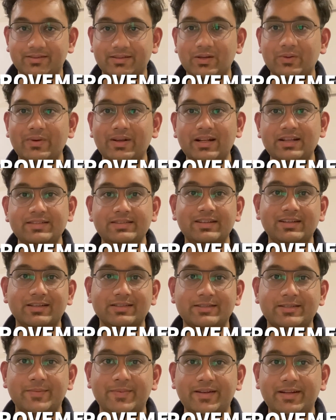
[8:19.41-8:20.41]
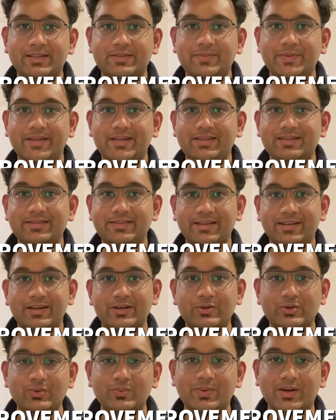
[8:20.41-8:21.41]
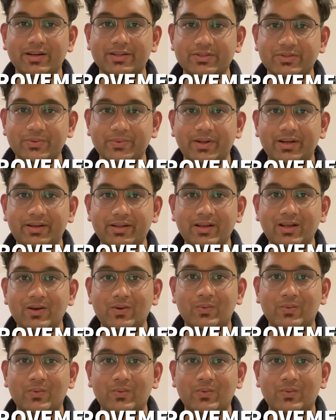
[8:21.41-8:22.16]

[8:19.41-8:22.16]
Now, when I say customer experience, there are two parts to it.